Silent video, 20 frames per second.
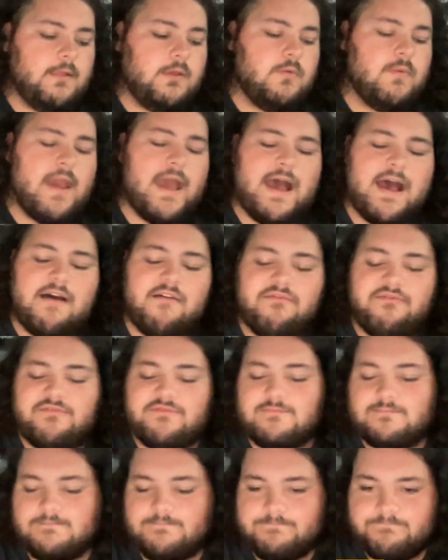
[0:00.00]
You
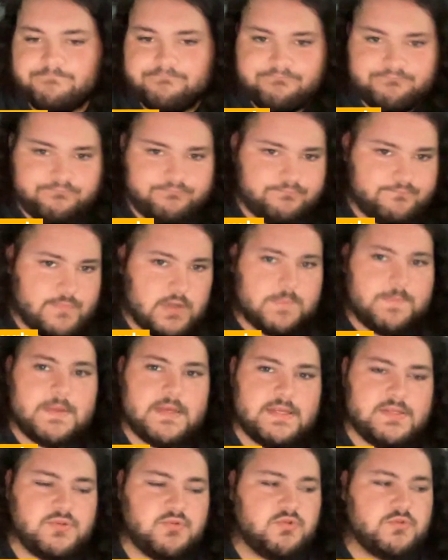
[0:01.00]
have But
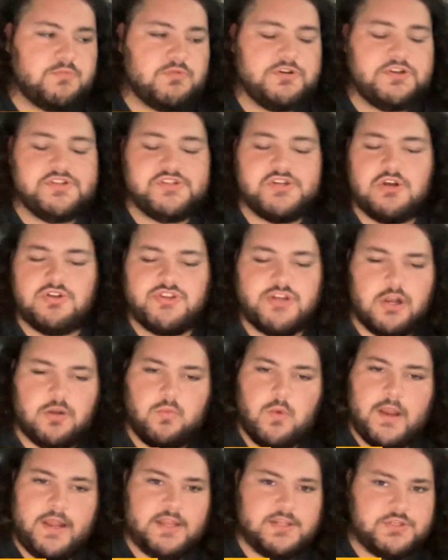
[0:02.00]
Beans, who is pretty tall,
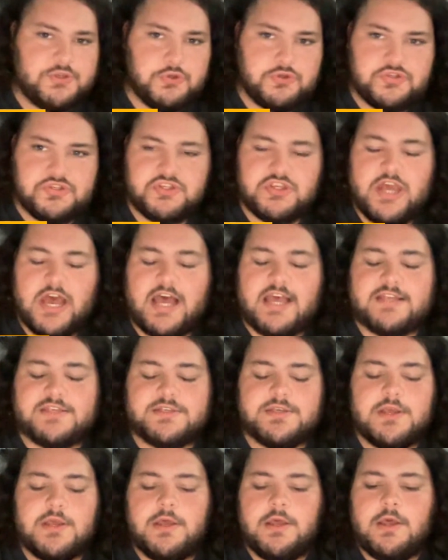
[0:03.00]
Jared Wayne has good
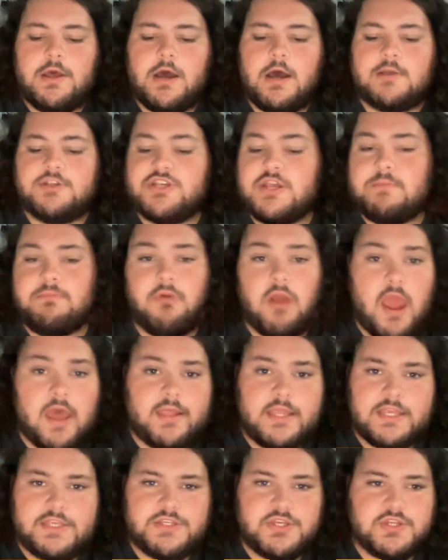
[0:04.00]
size. Jaden
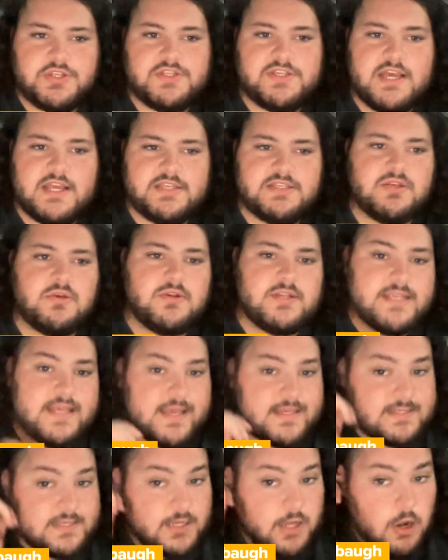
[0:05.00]
Bradley has good size. So does
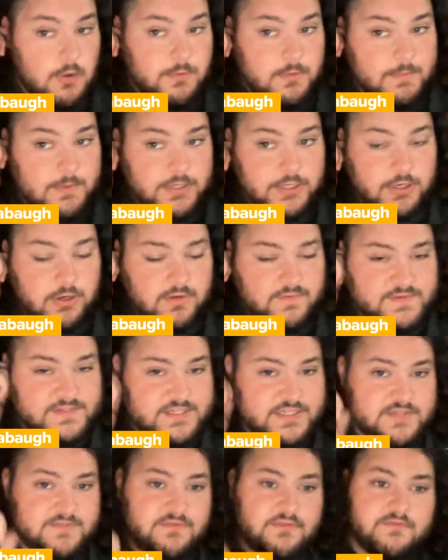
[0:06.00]
Addison Copeland, but you don't have
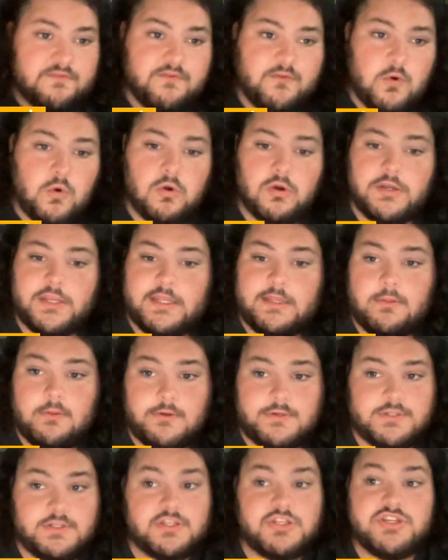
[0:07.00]
6'4". He
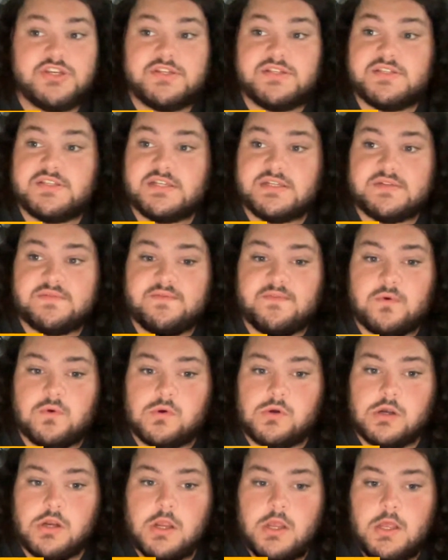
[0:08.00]
looks legit
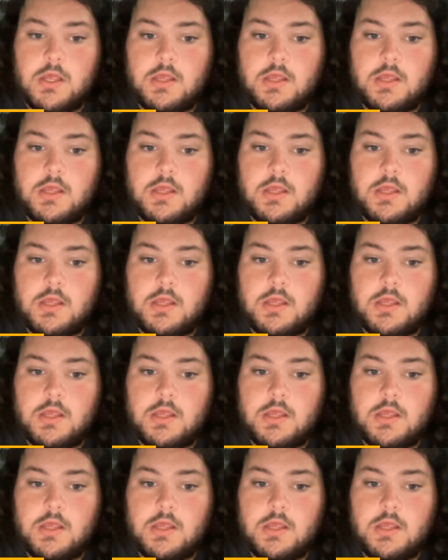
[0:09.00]
6'4".